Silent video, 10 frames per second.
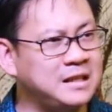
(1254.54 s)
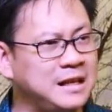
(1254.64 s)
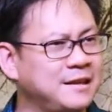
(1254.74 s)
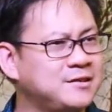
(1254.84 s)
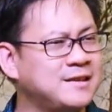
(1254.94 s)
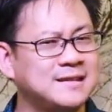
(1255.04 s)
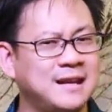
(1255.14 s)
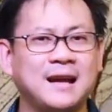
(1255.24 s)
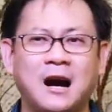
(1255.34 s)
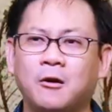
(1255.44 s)
and just
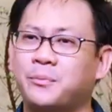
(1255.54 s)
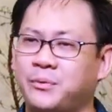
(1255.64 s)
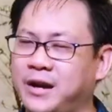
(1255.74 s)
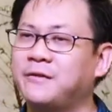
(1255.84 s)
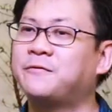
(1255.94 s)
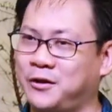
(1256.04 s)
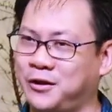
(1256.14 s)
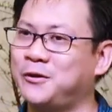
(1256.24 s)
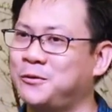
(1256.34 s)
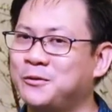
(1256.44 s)
saying, I'll pray for
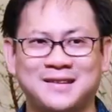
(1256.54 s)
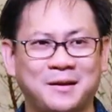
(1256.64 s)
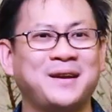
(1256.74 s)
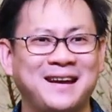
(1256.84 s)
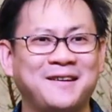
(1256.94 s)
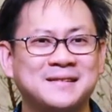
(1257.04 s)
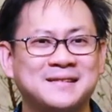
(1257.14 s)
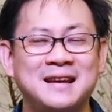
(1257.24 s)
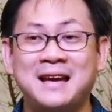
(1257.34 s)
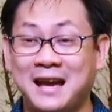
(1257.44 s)
you, someone
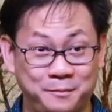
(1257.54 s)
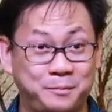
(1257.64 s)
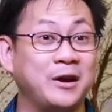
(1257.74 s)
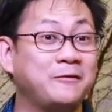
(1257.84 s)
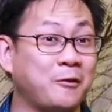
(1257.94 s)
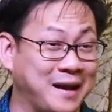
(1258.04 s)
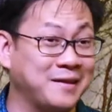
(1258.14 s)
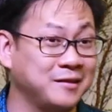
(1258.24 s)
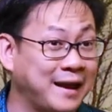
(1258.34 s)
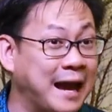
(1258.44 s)
else, and pray for
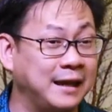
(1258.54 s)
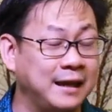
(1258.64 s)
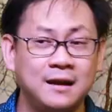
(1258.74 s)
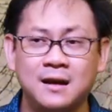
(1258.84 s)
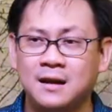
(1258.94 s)
Pastor Kenny.